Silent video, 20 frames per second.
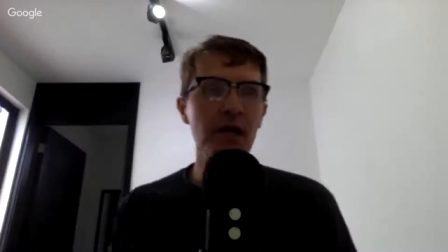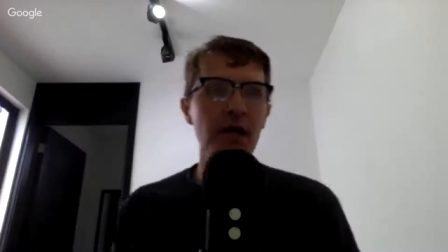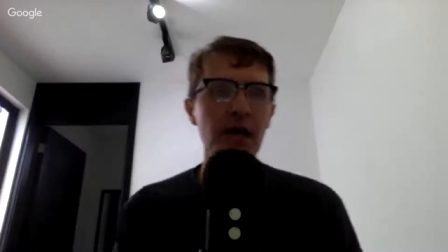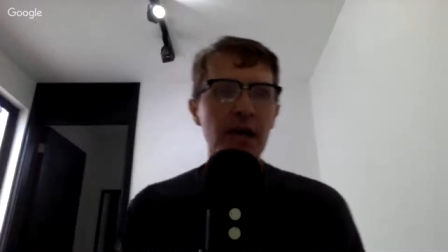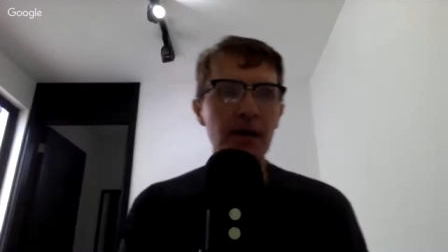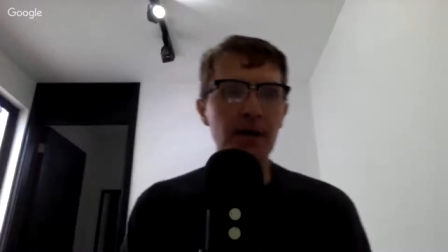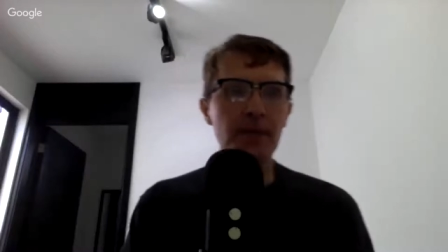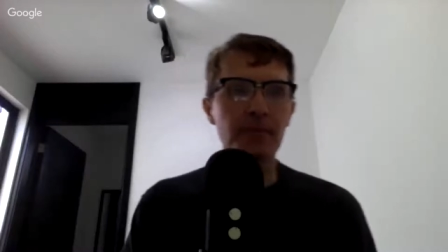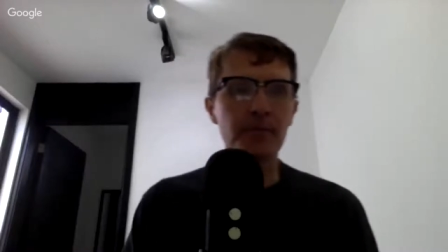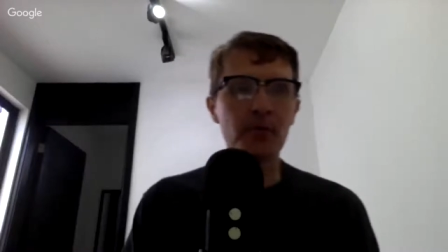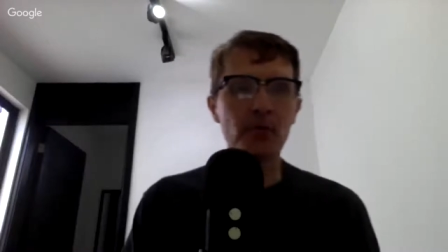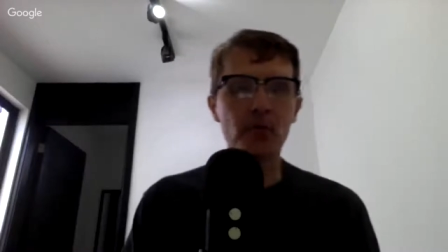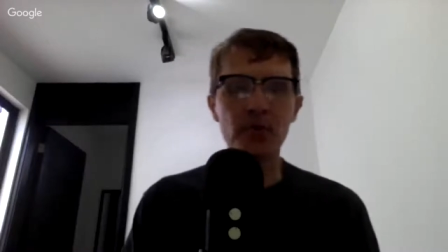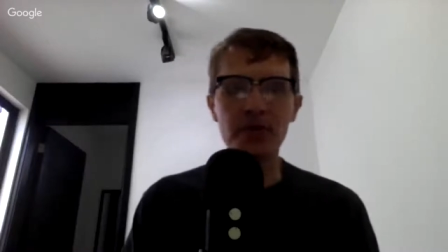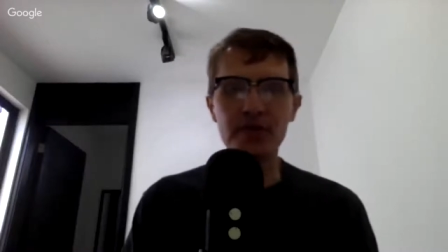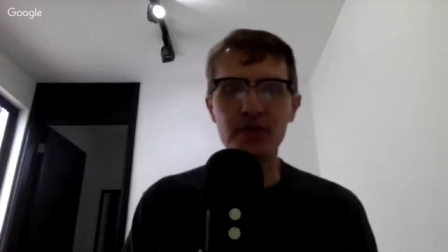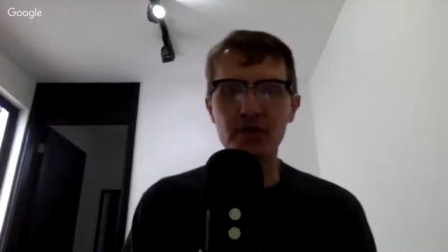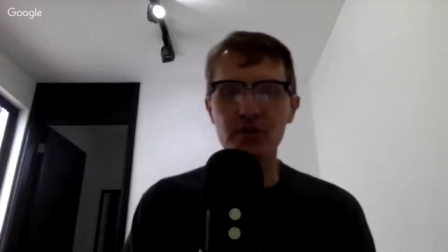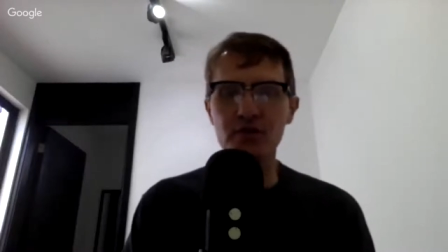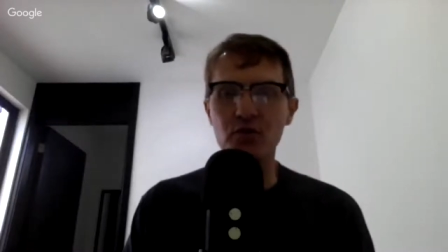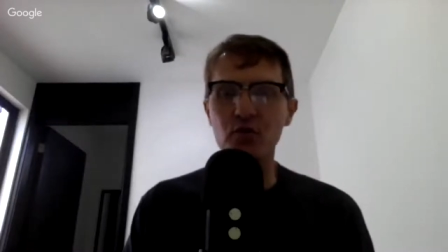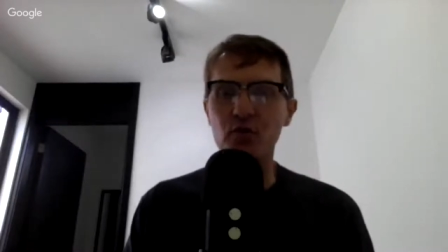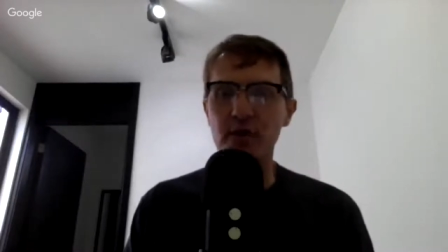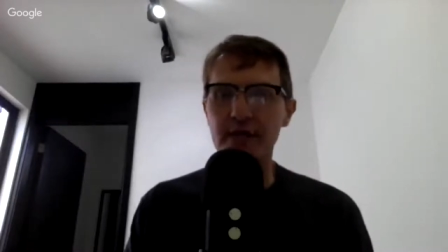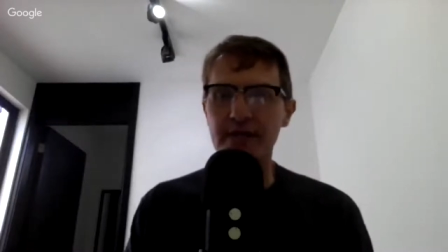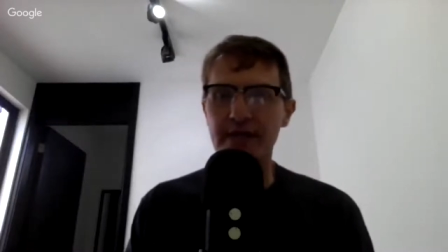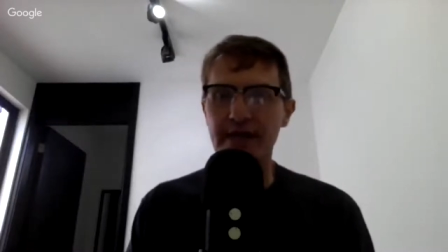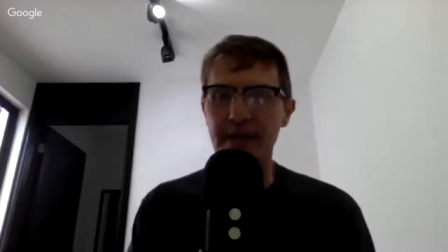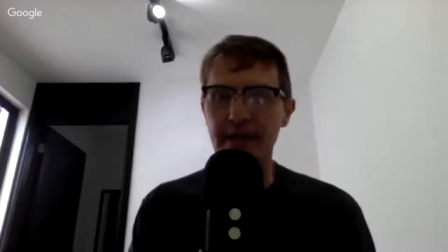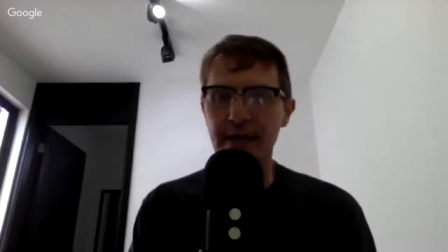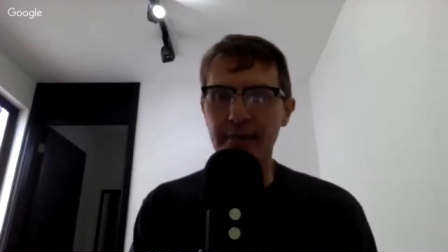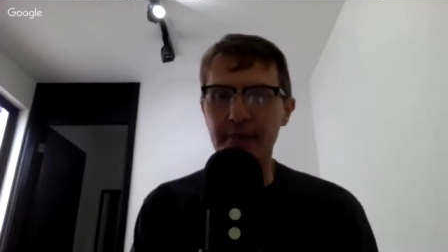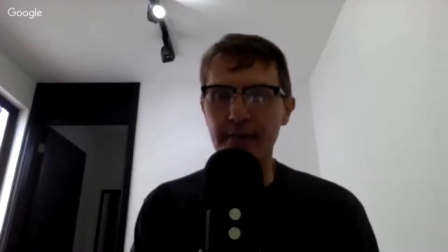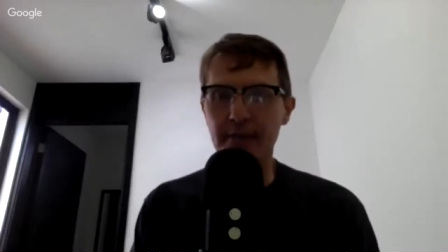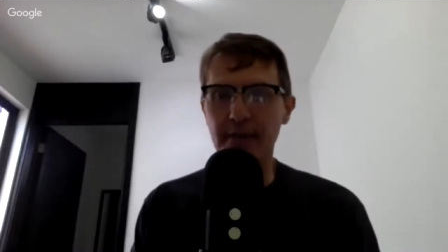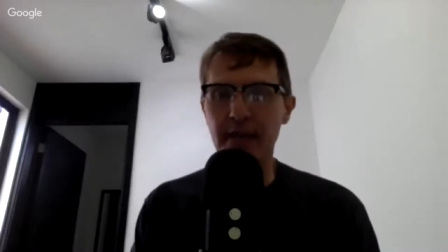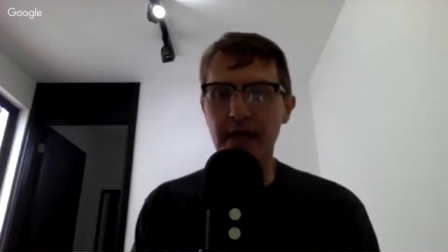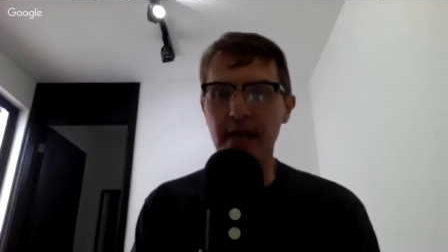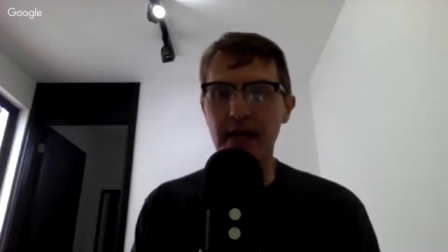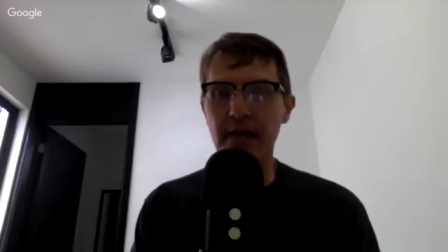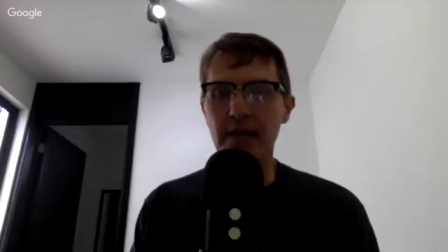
um, research WhatsApp.